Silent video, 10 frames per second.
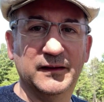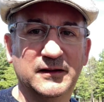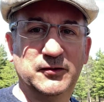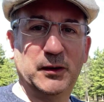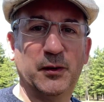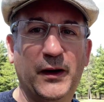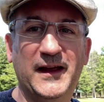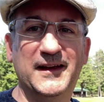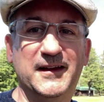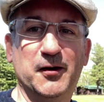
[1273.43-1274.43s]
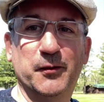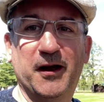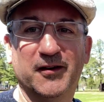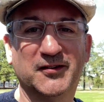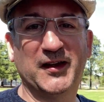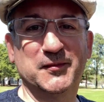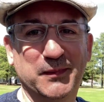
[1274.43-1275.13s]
So anyway, here we are in South